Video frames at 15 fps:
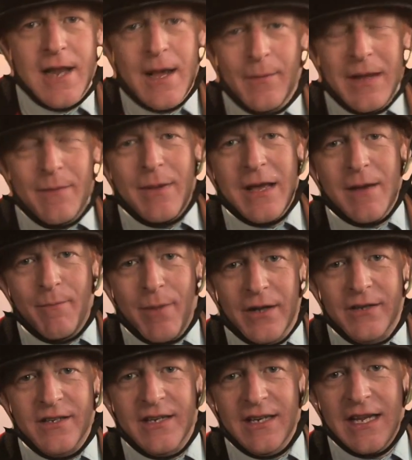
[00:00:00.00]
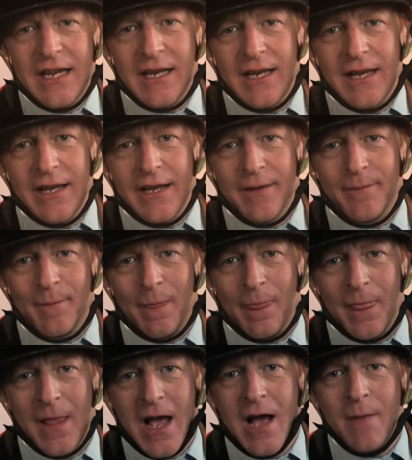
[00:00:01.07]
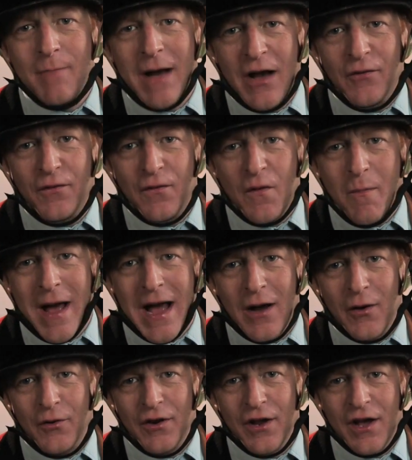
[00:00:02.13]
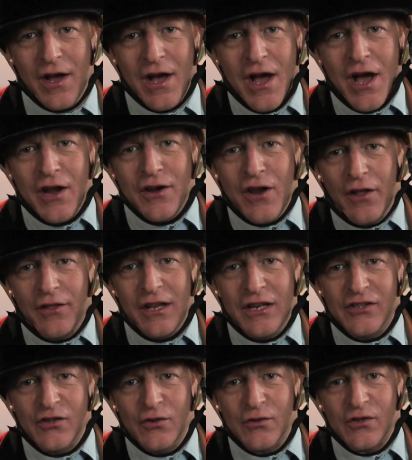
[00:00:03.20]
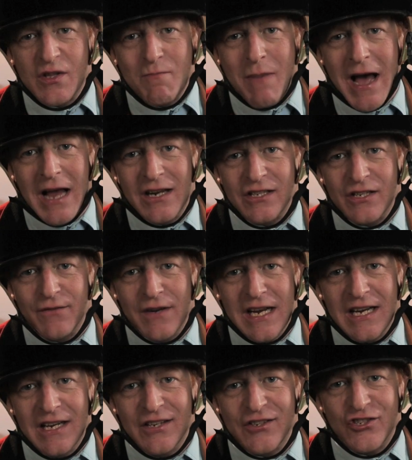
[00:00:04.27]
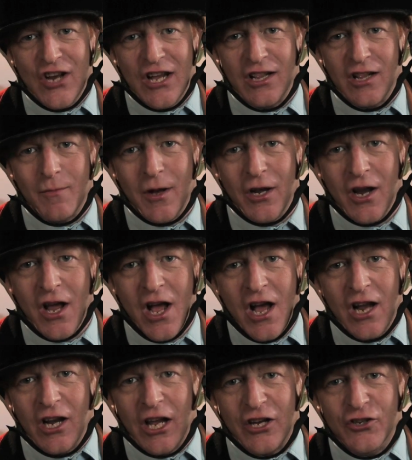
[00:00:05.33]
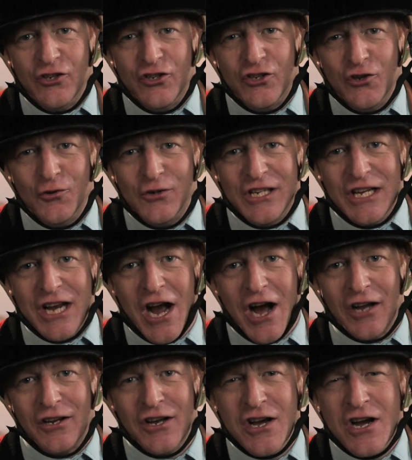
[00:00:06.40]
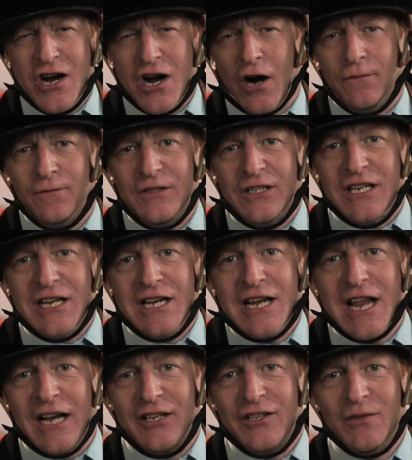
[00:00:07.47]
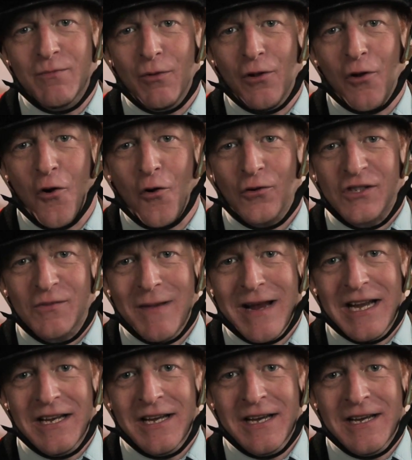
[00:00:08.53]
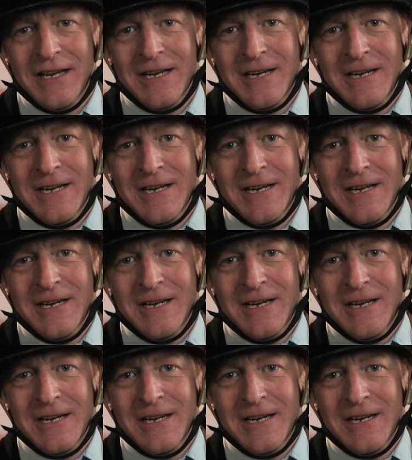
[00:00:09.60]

Let me be abundantly clear. Pound for pound, nothing suits the palate of an English gentleman like a juicy cut of delectable horse meat.